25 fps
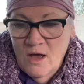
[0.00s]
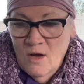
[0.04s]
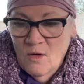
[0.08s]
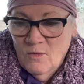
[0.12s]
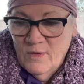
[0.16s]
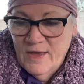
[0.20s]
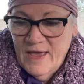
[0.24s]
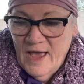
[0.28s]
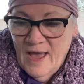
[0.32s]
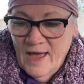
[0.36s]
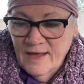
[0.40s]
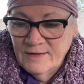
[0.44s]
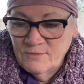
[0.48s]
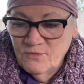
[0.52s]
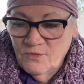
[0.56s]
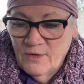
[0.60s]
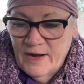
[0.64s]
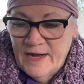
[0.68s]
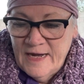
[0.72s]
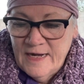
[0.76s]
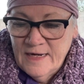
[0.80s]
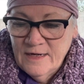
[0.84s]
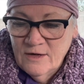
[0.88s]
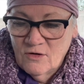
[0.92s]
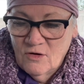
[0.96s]
We had
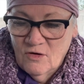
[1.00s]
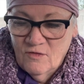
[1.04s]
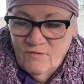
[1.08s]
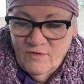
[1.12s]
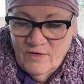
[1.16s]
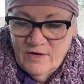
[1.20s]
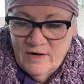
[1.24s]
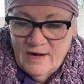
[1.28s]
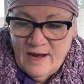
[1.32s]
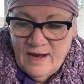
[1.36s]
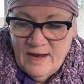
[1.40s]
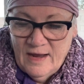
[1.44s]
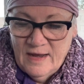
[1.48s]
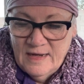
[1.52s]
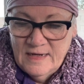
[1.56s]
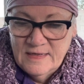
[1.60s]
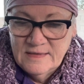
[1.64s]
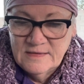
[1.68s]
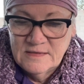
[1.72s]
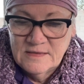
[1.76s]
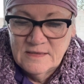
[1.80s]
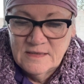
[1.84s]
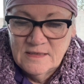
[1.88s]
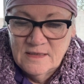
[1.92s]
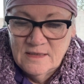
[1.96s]
rain
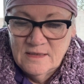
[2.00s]
overnight.